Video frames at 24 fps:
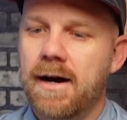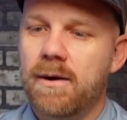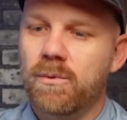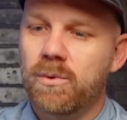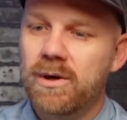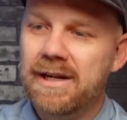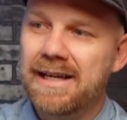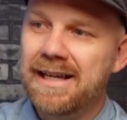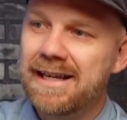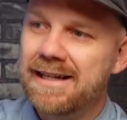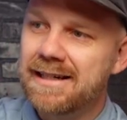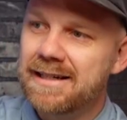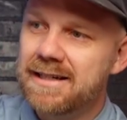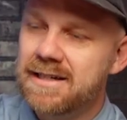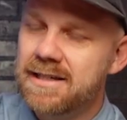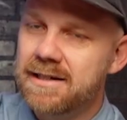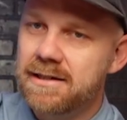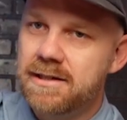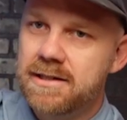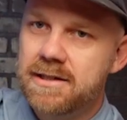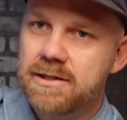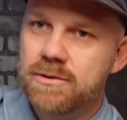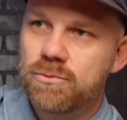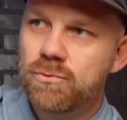We needed
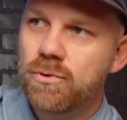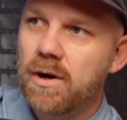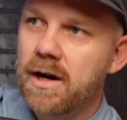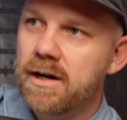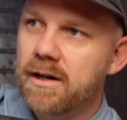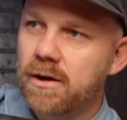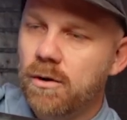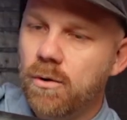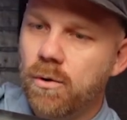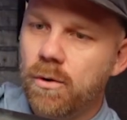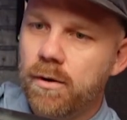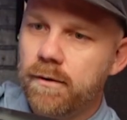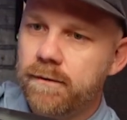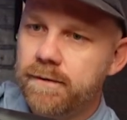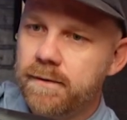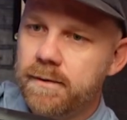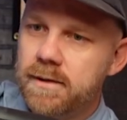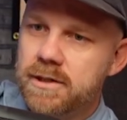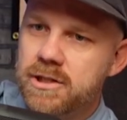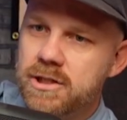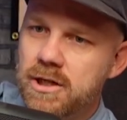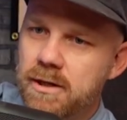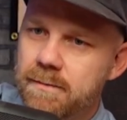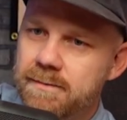to run a cord from
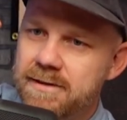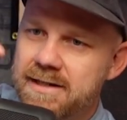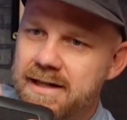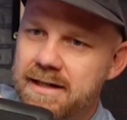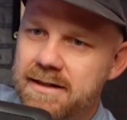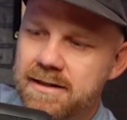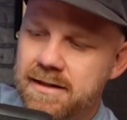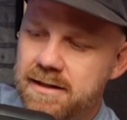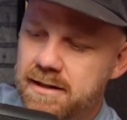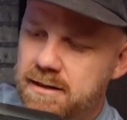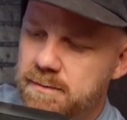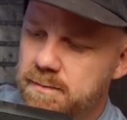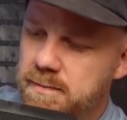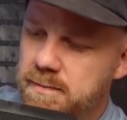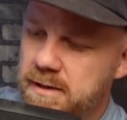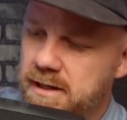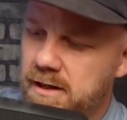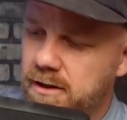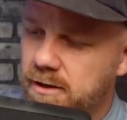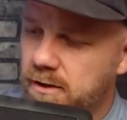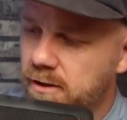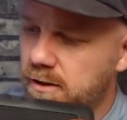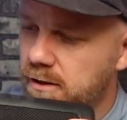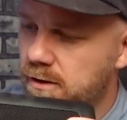the drum set to the
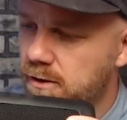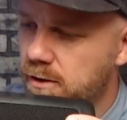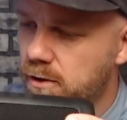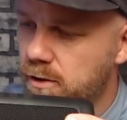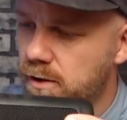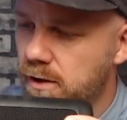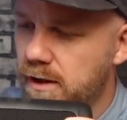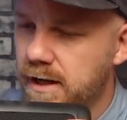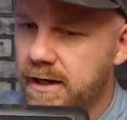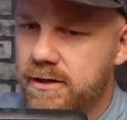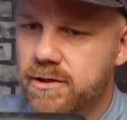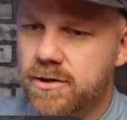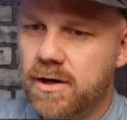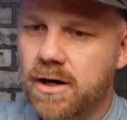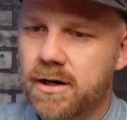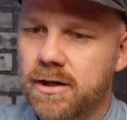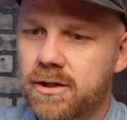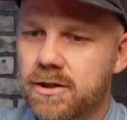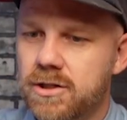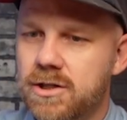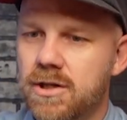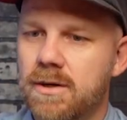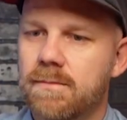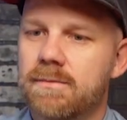speaker, her
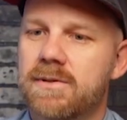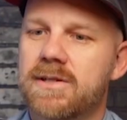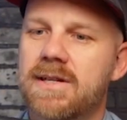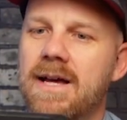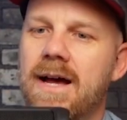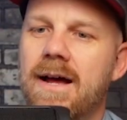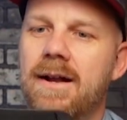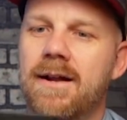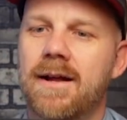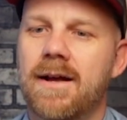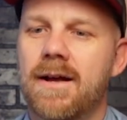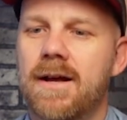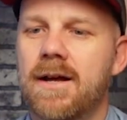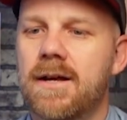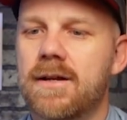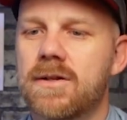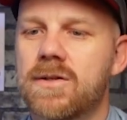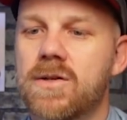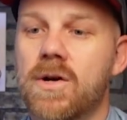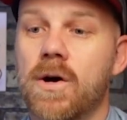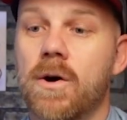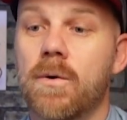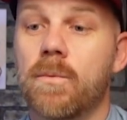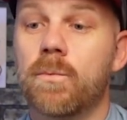electronic drum set.
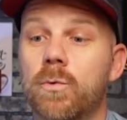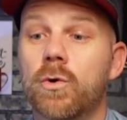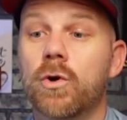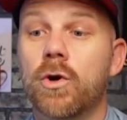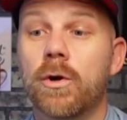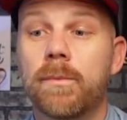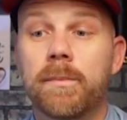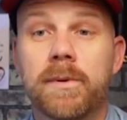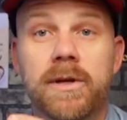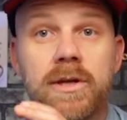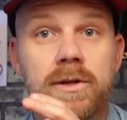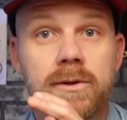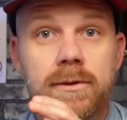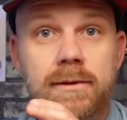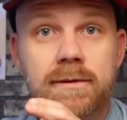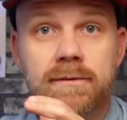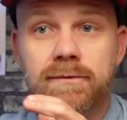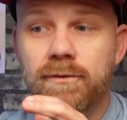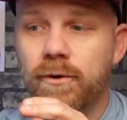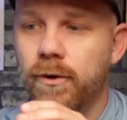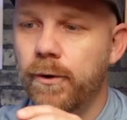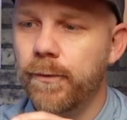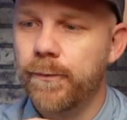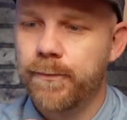So could be
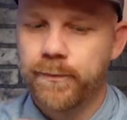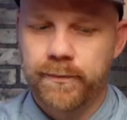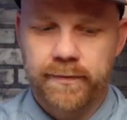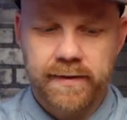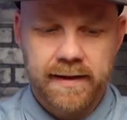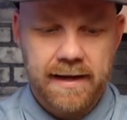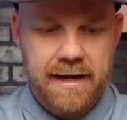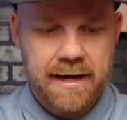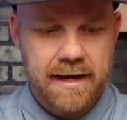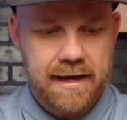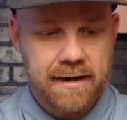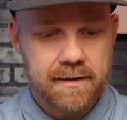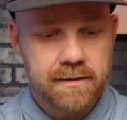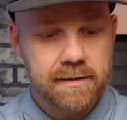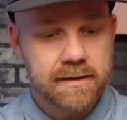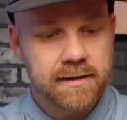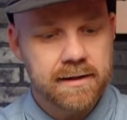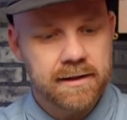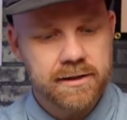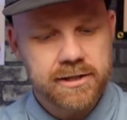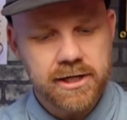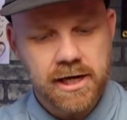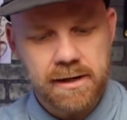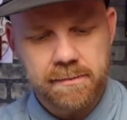useful, and
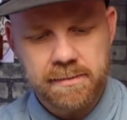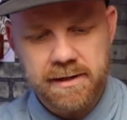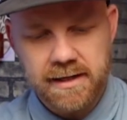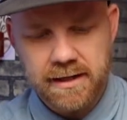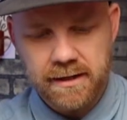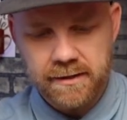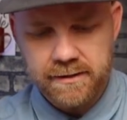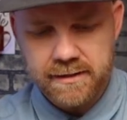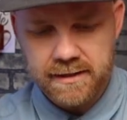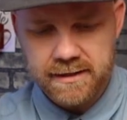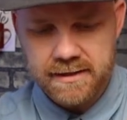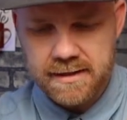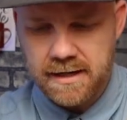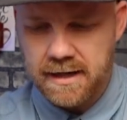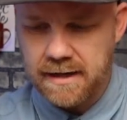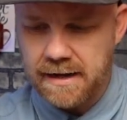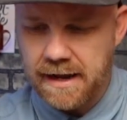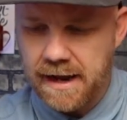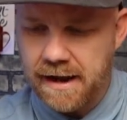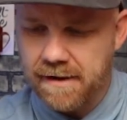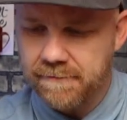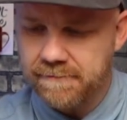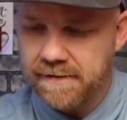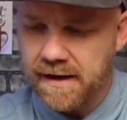the JBL does not
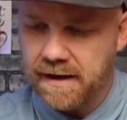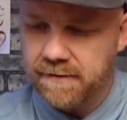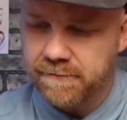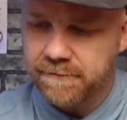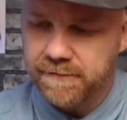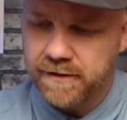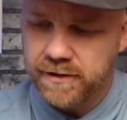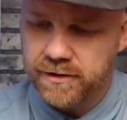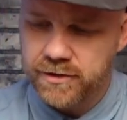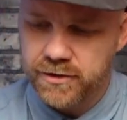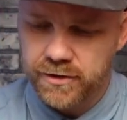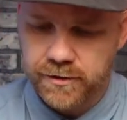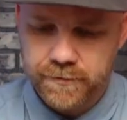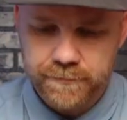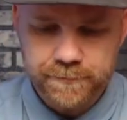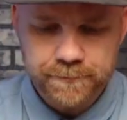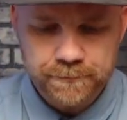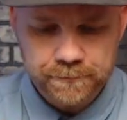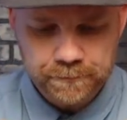have that feature.